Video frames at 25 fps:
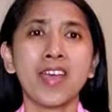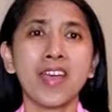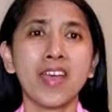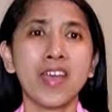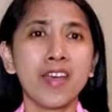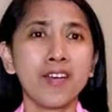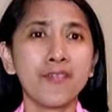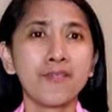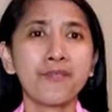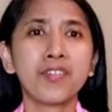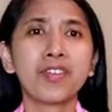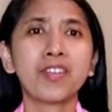
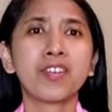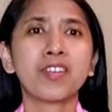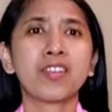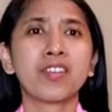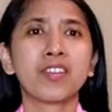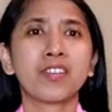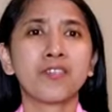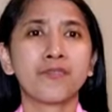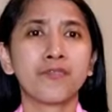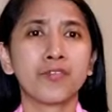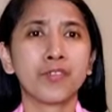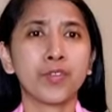even
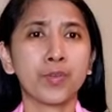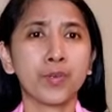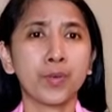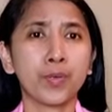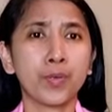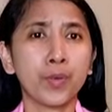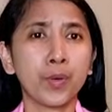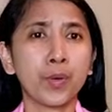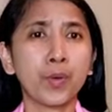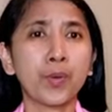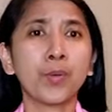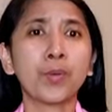if you
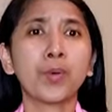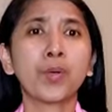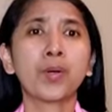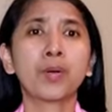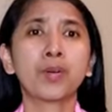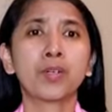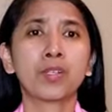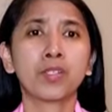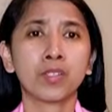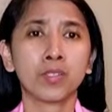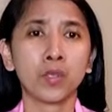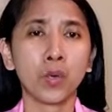know
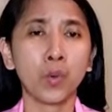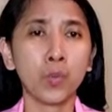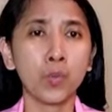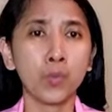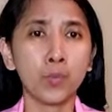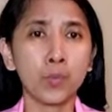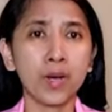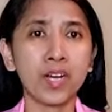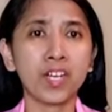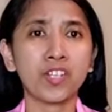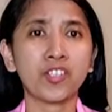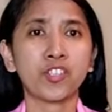so
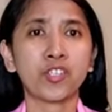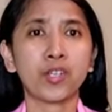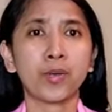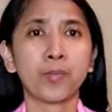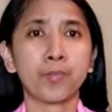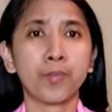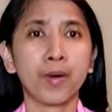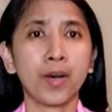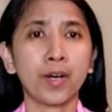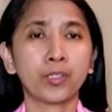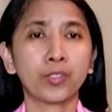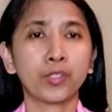much
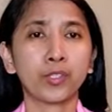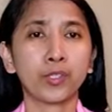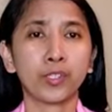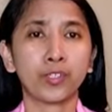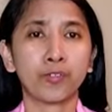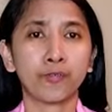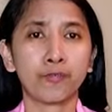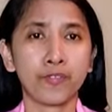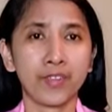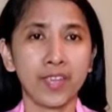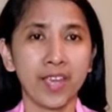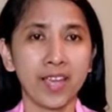about
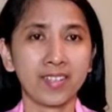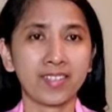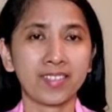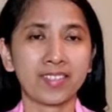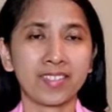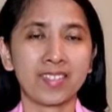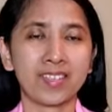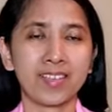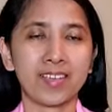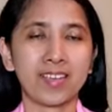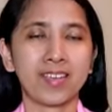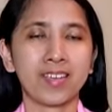your
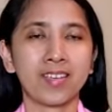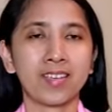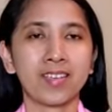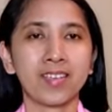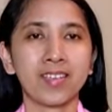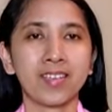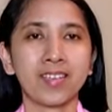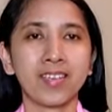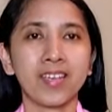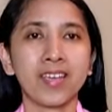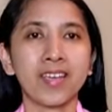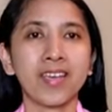fiancé
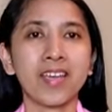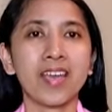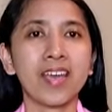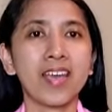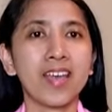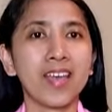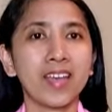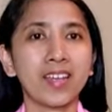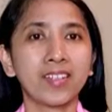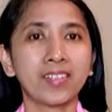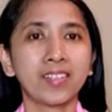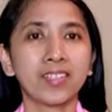
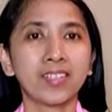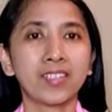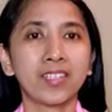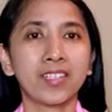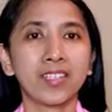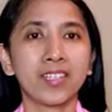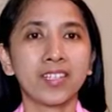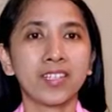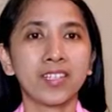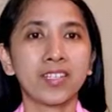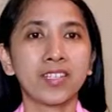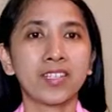and
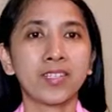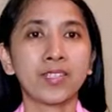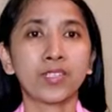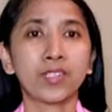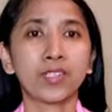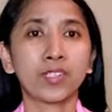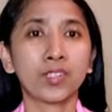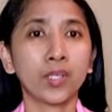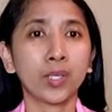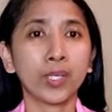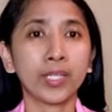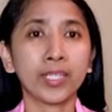you
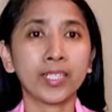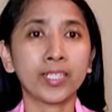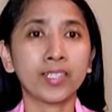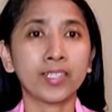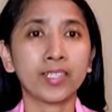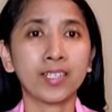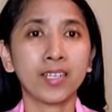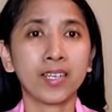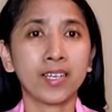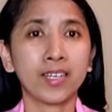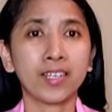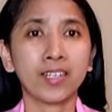
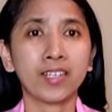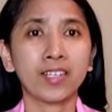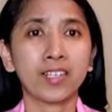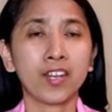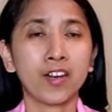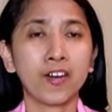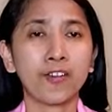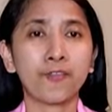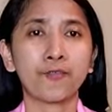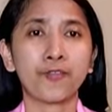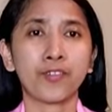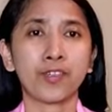started getting
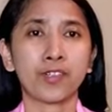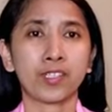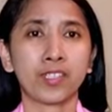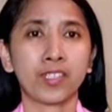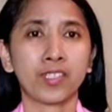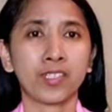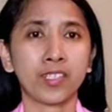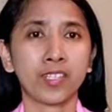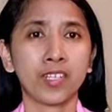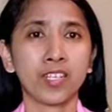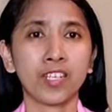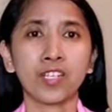
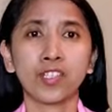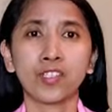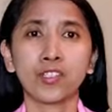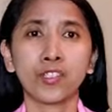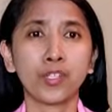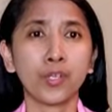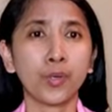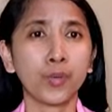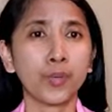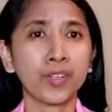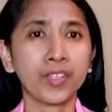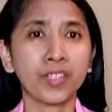nervous
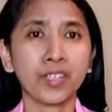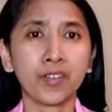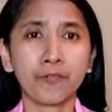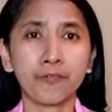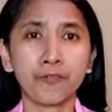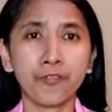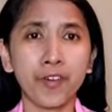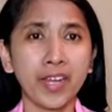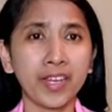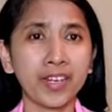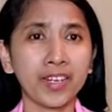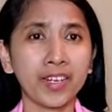during the
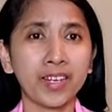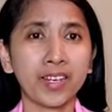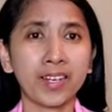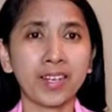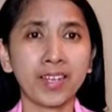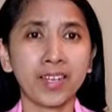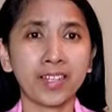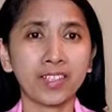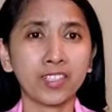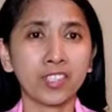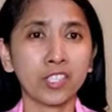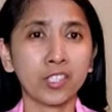final
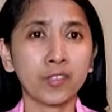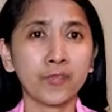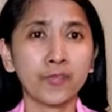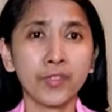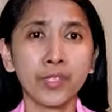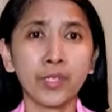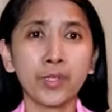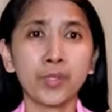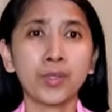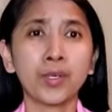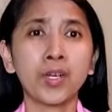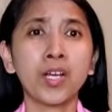
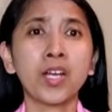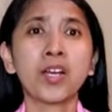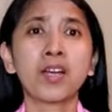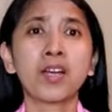interview,